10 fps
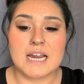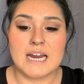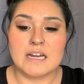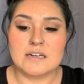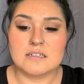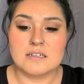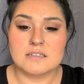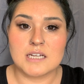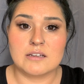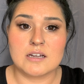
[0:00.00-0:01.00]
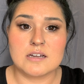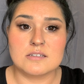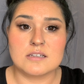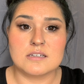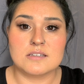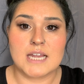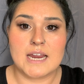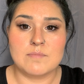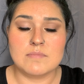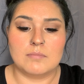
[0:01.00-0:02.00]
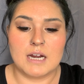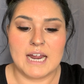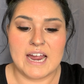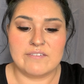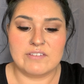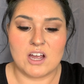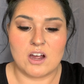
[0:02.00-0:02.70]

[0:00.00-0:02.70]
and delicas in the same, I have that